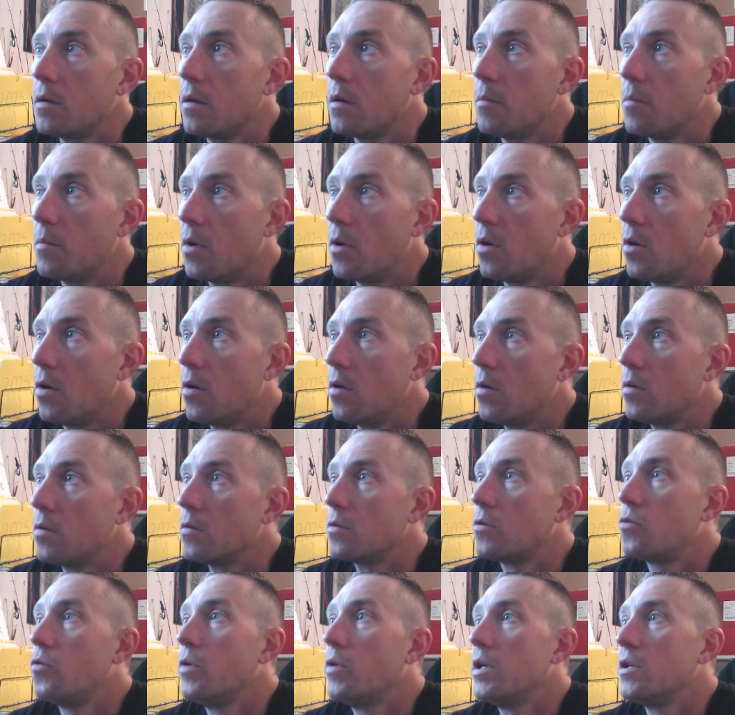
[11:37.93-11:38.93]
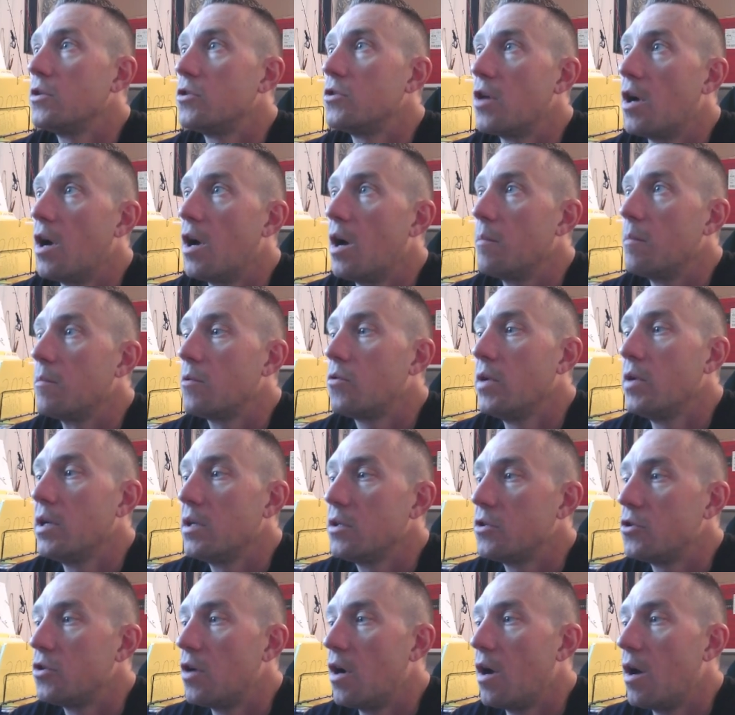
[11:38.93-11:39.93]
Come on, quick drop,
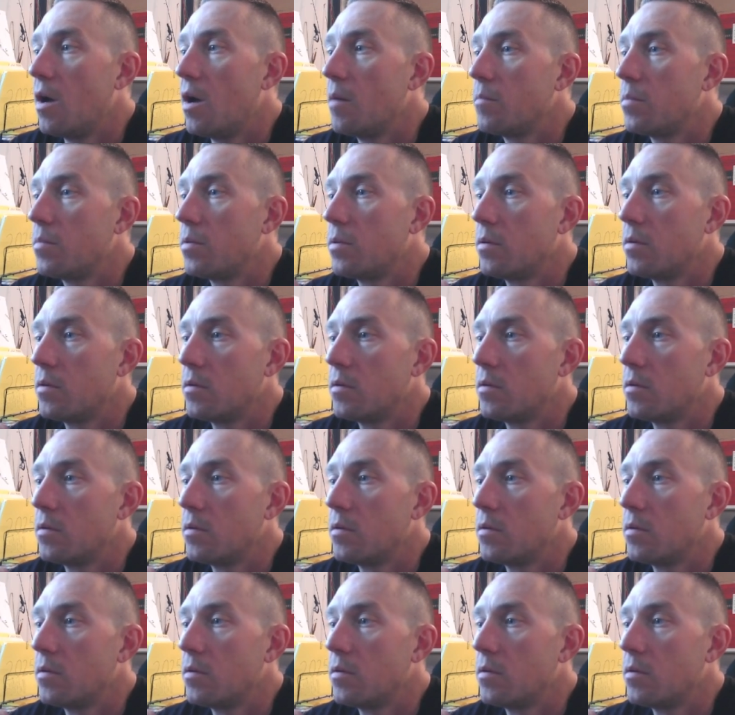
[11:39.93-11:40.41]
quick drop.